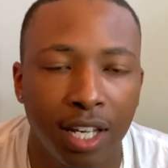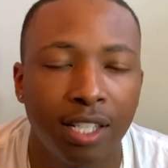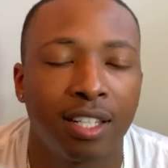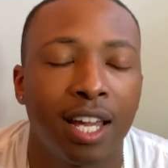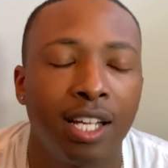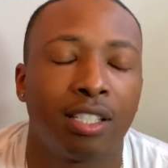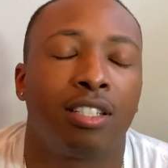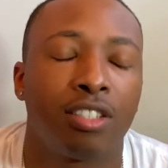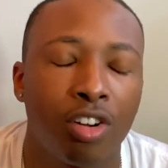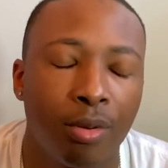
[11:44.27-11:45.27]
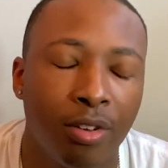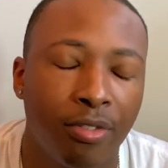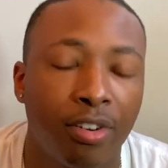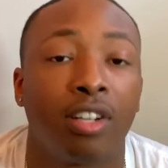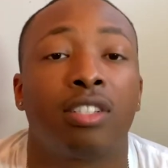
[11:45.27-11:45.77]
Education is going to be the
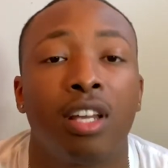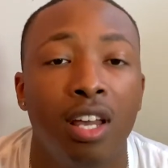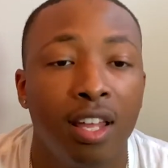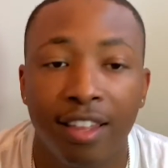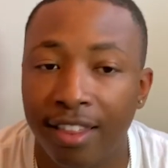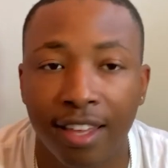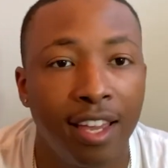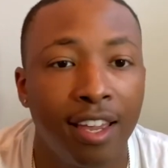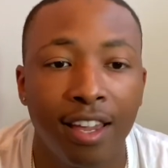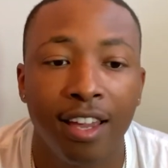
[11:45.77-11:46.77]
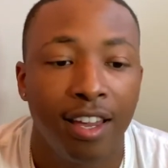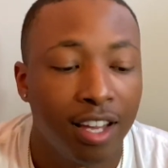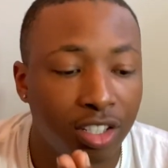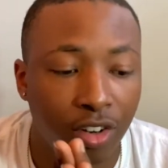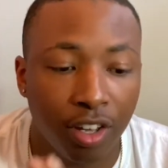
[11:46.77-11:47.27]
first thing
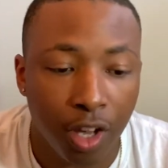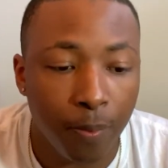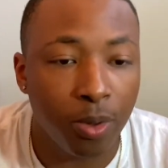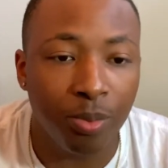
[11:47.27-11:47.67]
that's going to help you,